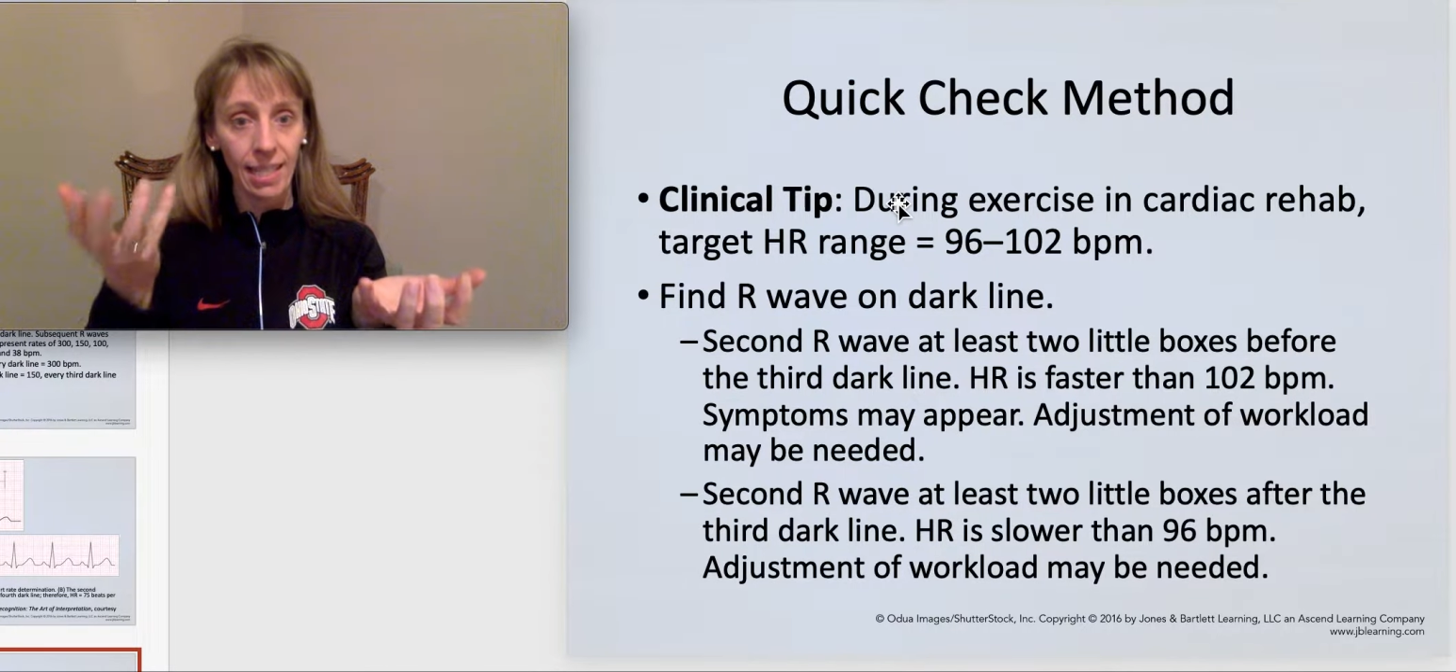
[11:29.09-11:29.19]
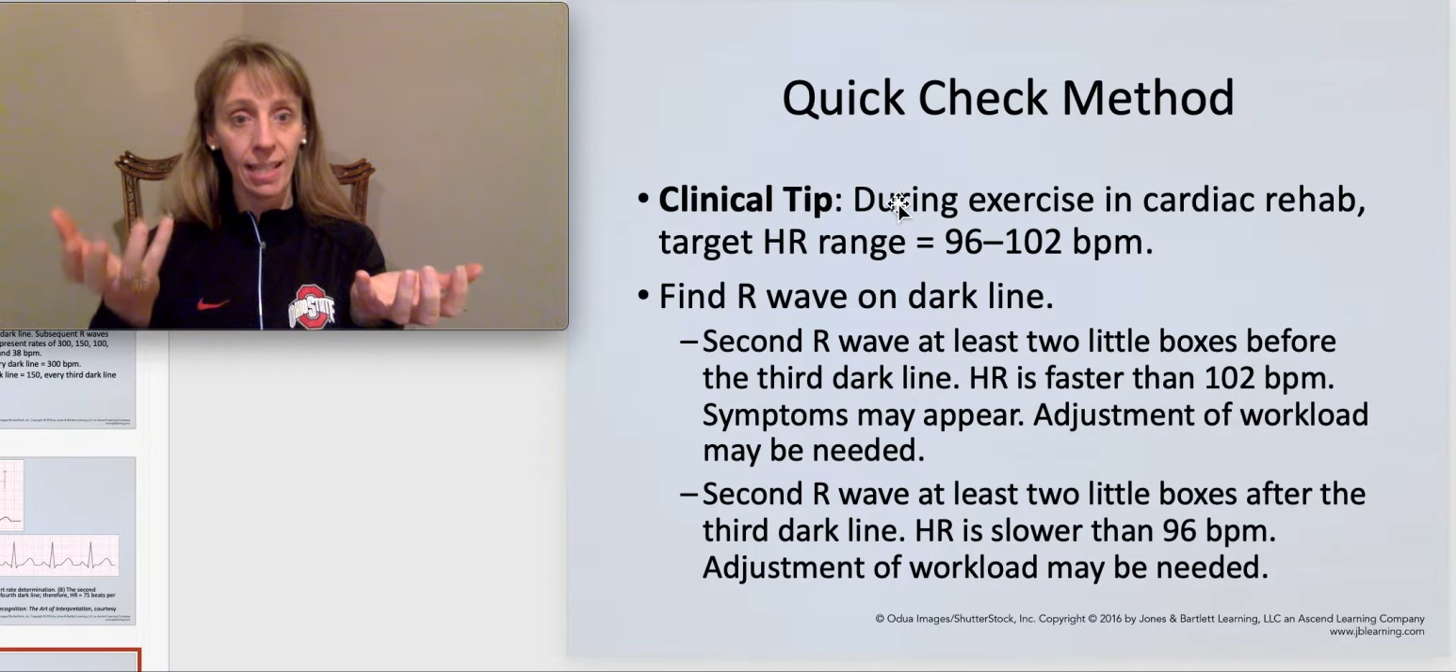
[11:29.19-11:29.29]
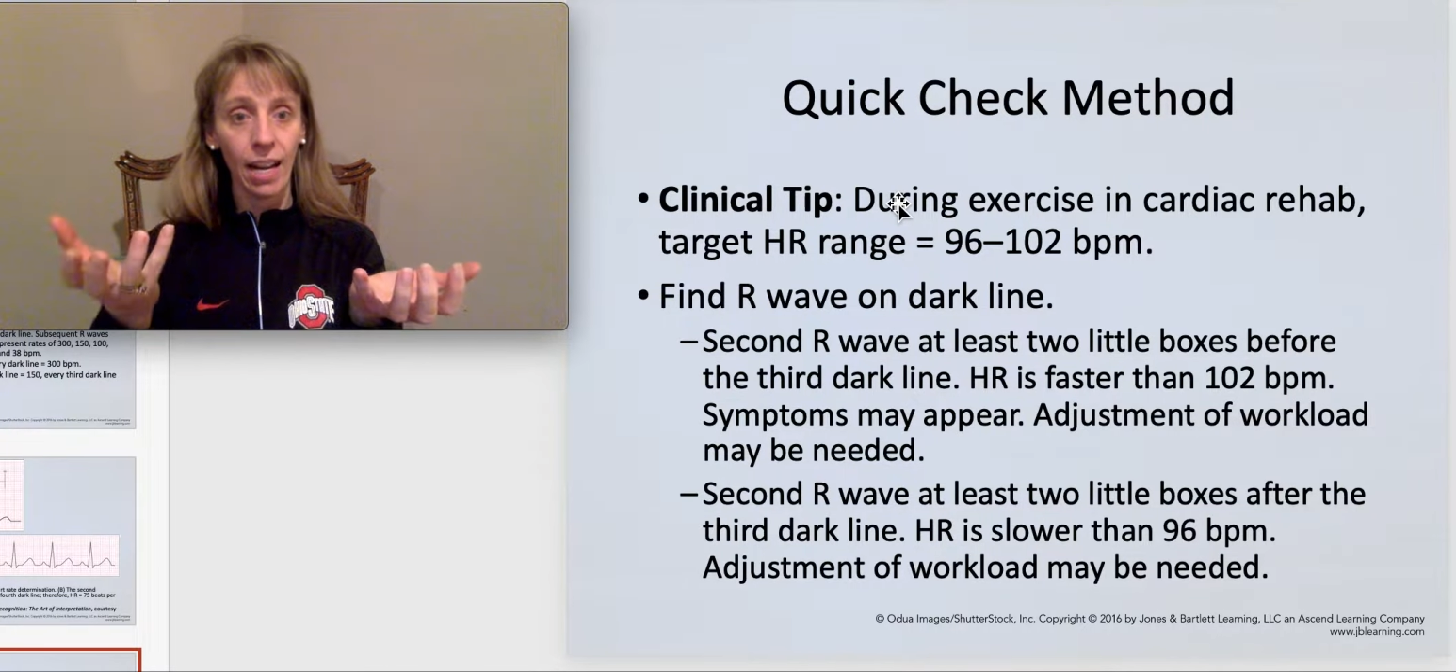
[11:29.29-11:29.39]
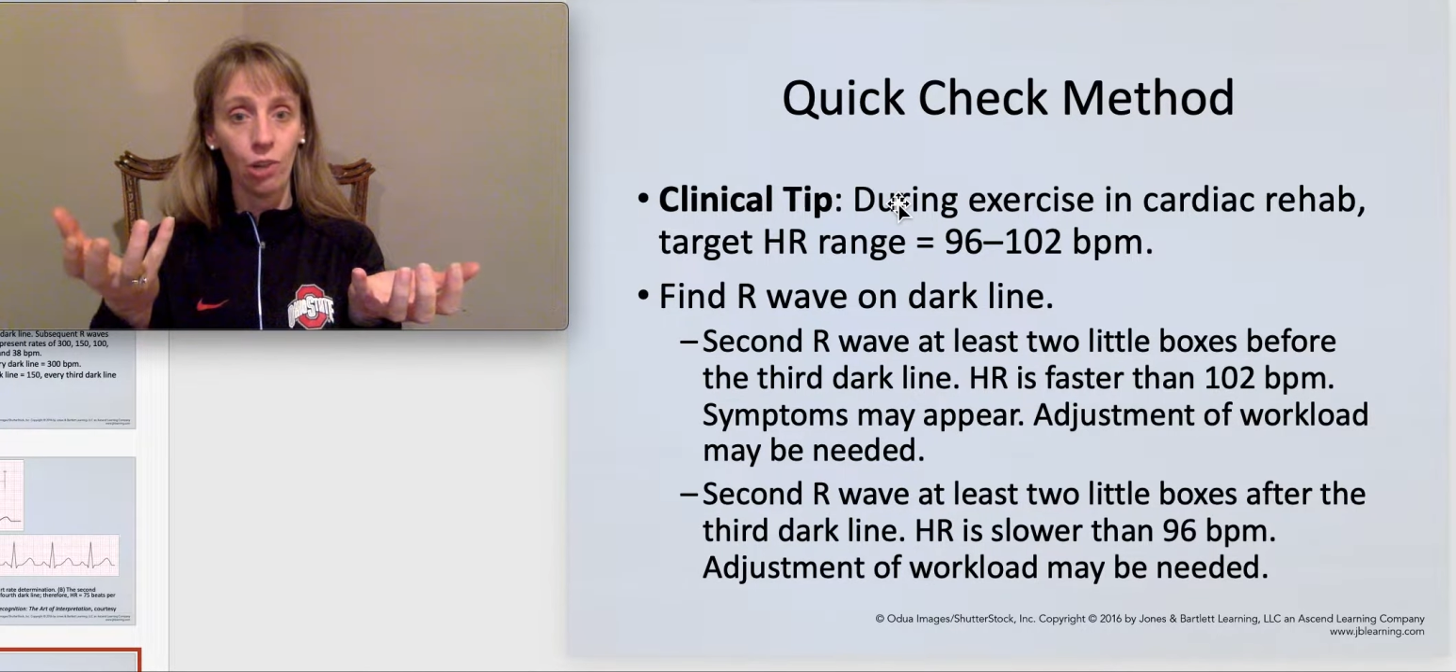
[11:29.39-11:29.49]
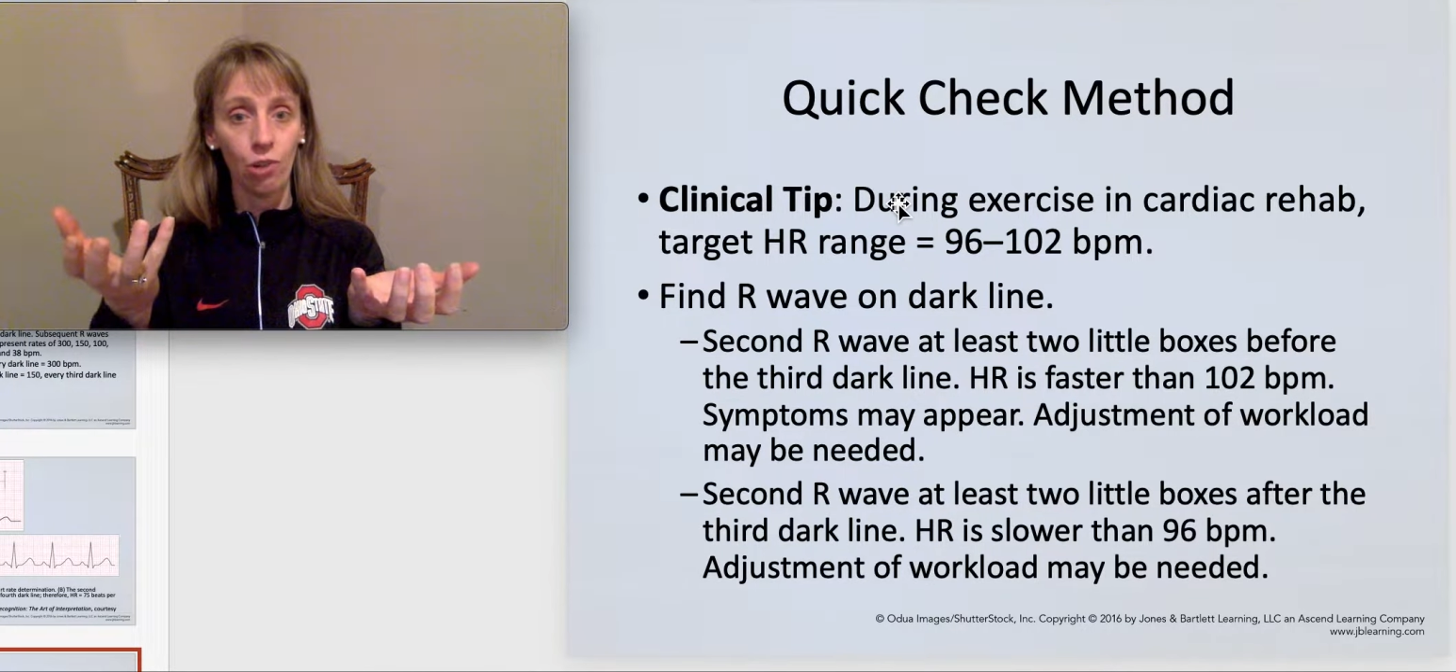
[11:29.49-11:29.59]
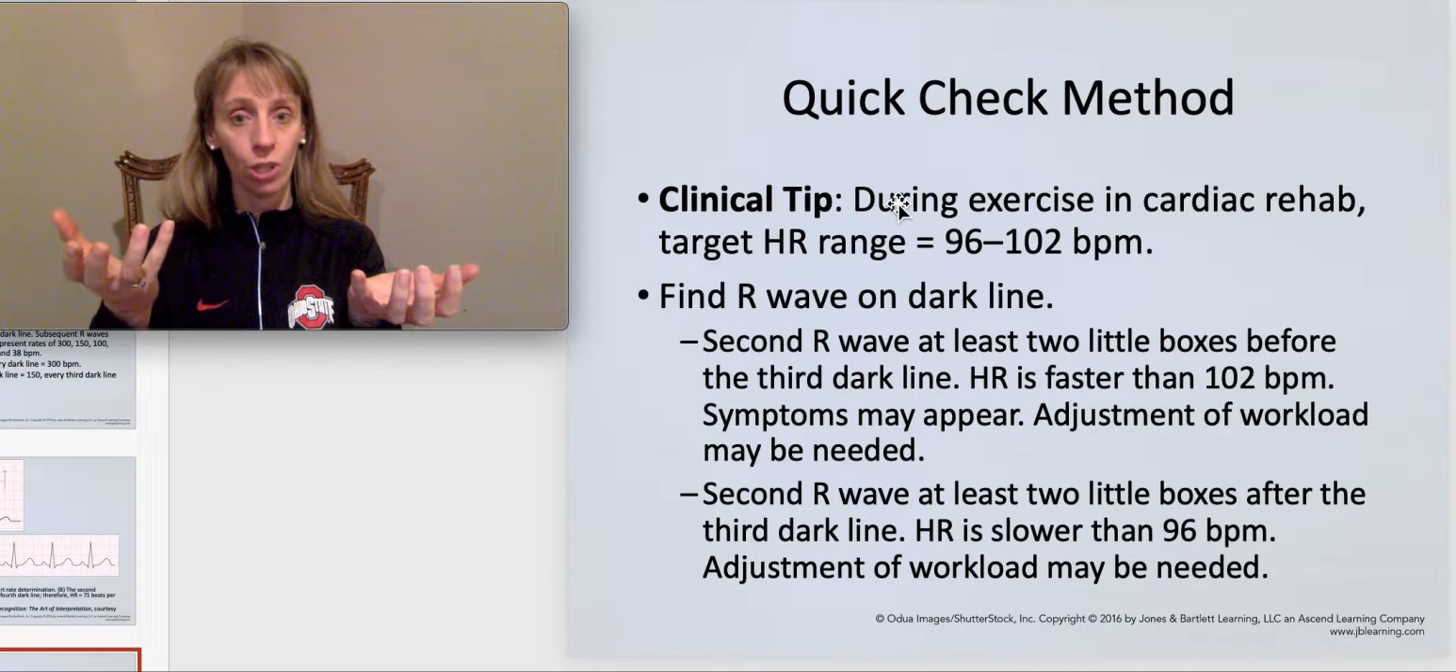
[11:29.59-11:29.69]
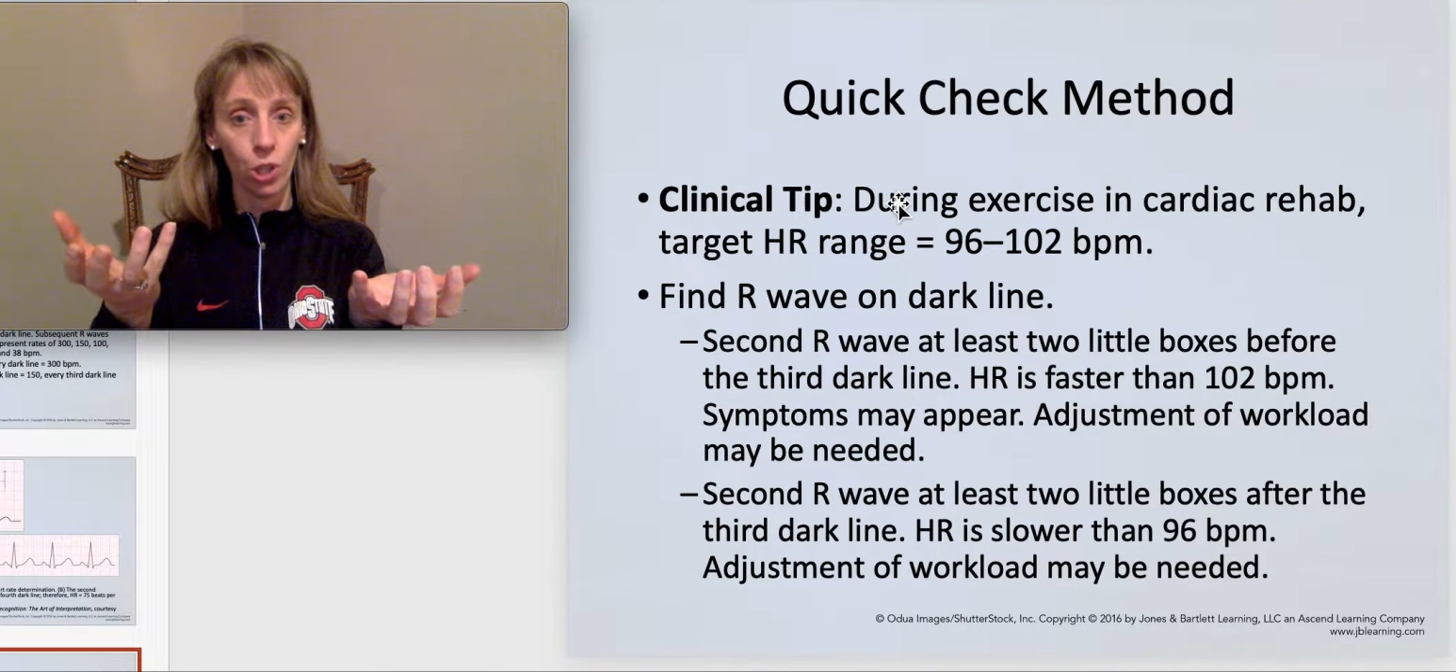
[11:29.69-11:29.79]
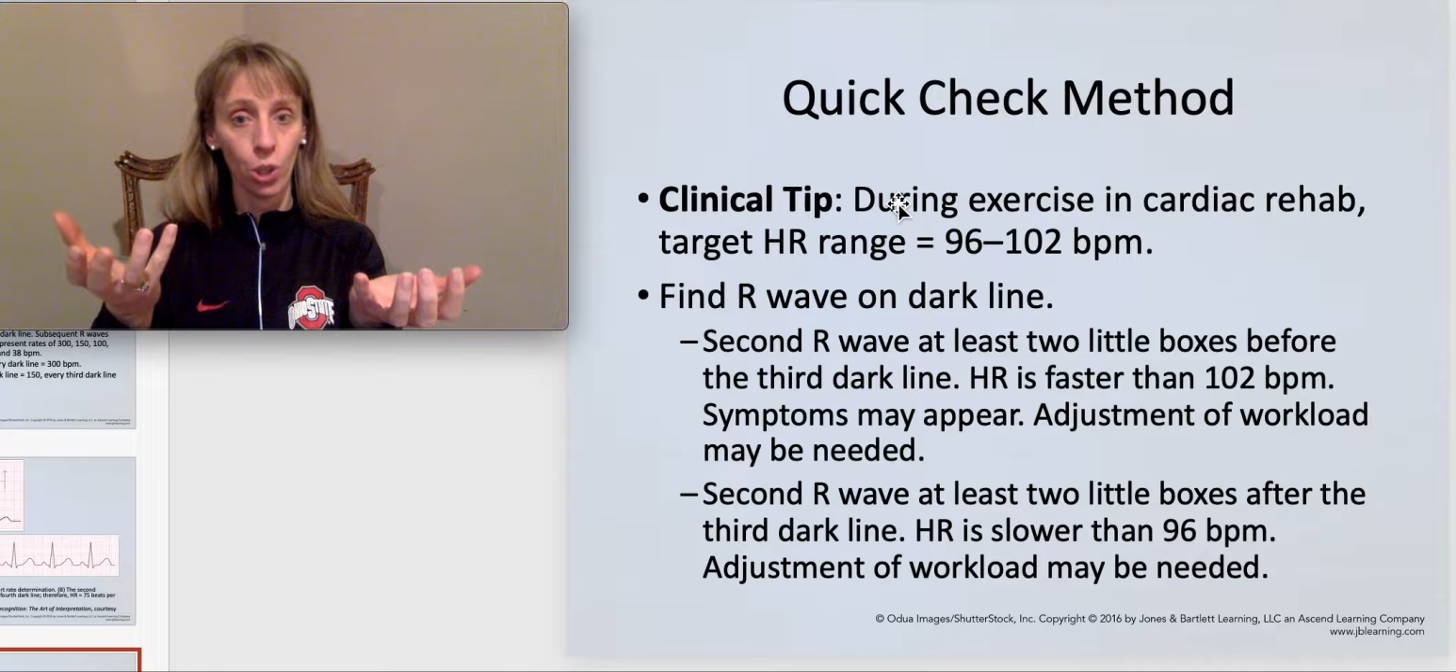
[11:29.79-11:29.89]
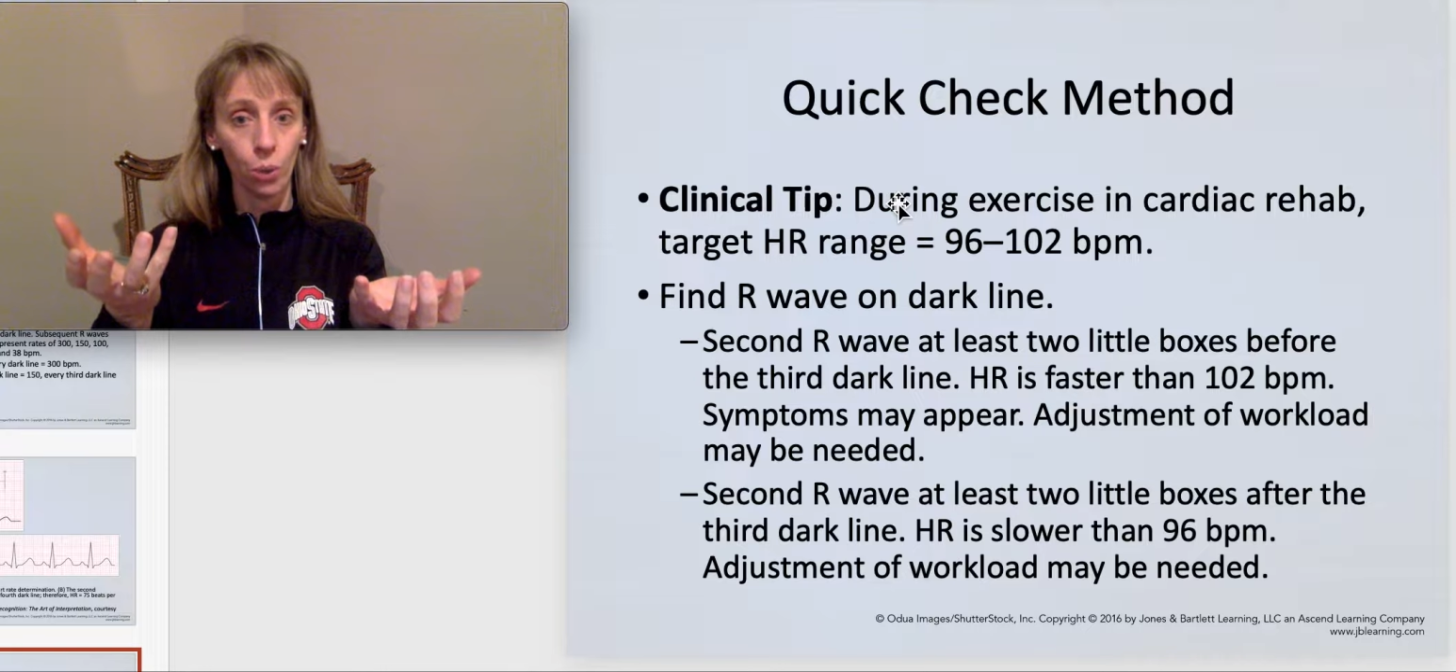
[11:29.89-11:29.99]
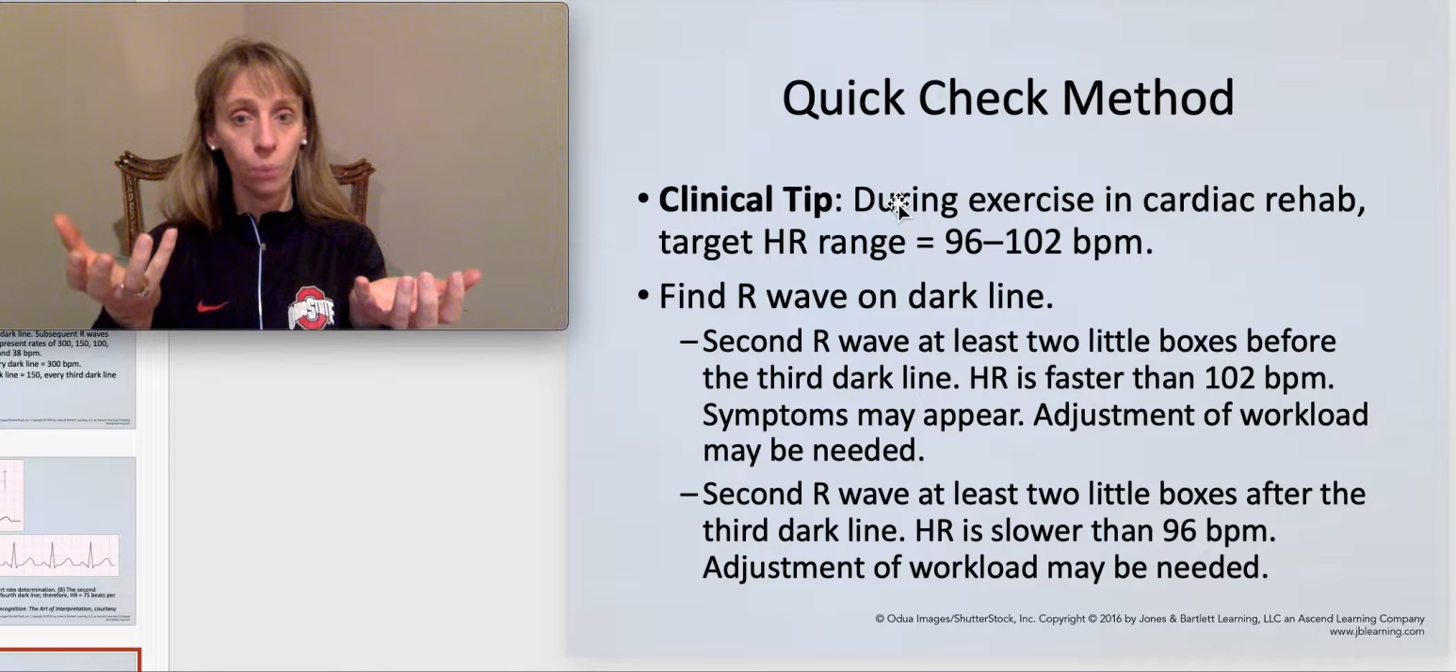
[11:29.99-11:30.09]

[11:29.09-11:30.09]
and 102,